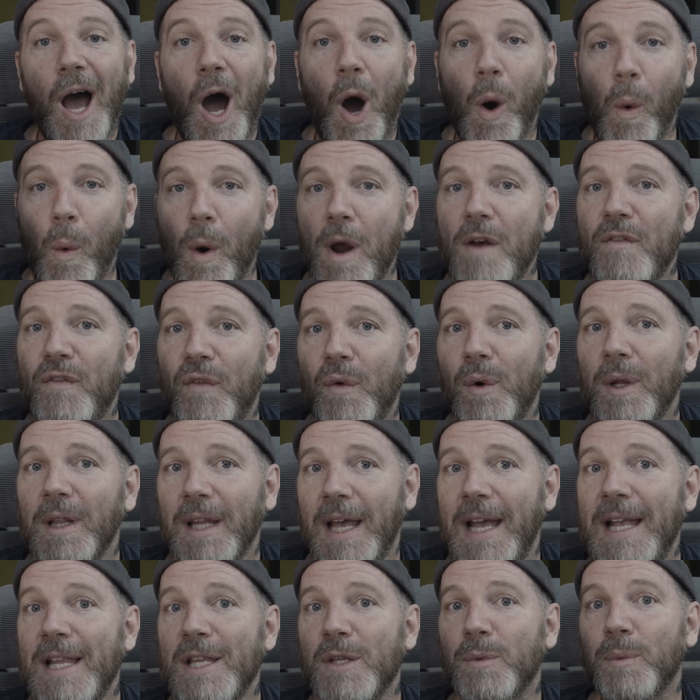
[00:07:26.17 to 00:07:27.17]
A 1.4
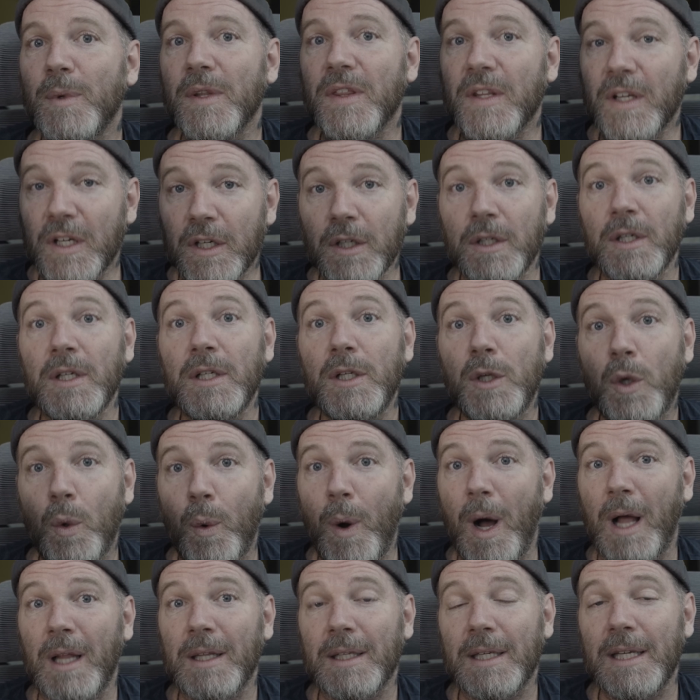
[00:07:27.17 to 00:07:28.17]
lens with good
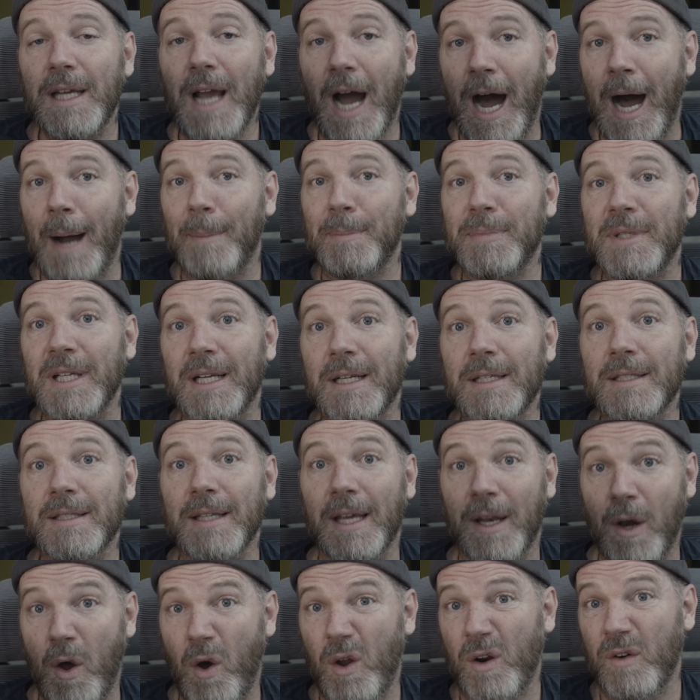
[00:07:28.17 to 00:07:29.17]
quality optics
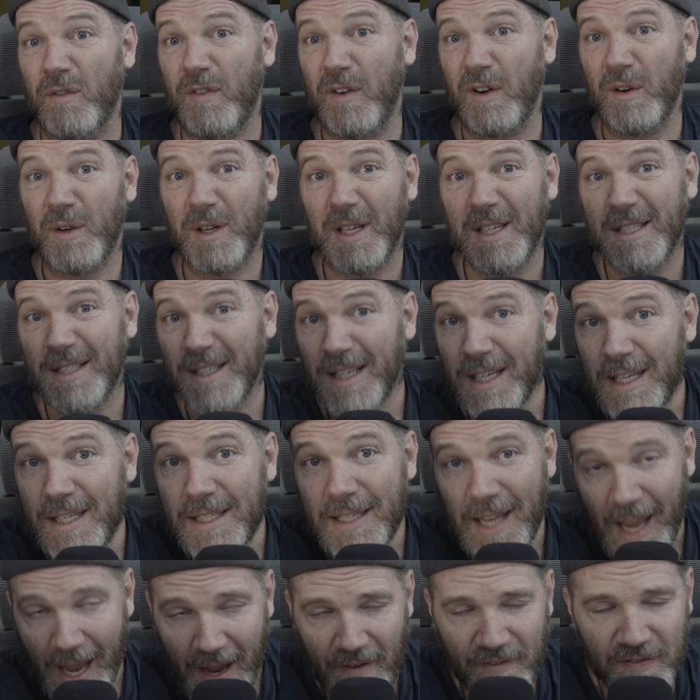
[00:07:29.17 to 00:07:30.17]
and autofocus
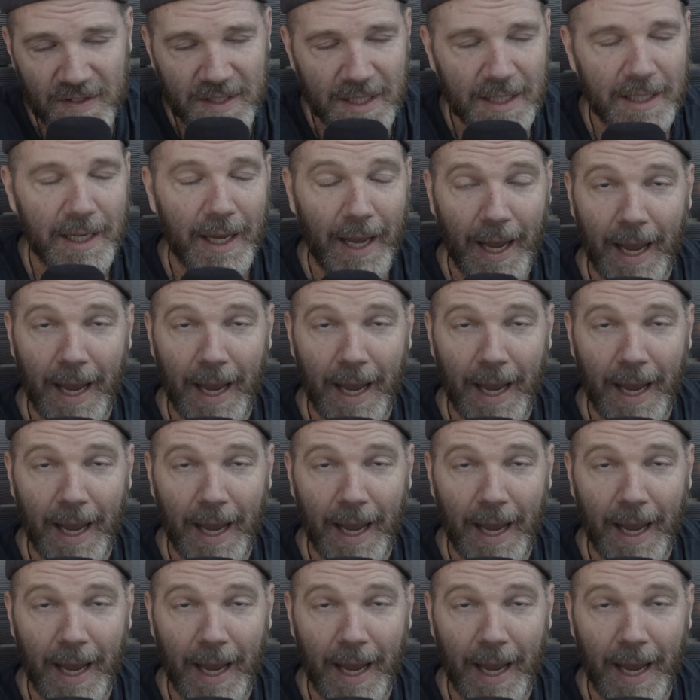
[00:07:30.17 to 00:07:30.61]
is hefty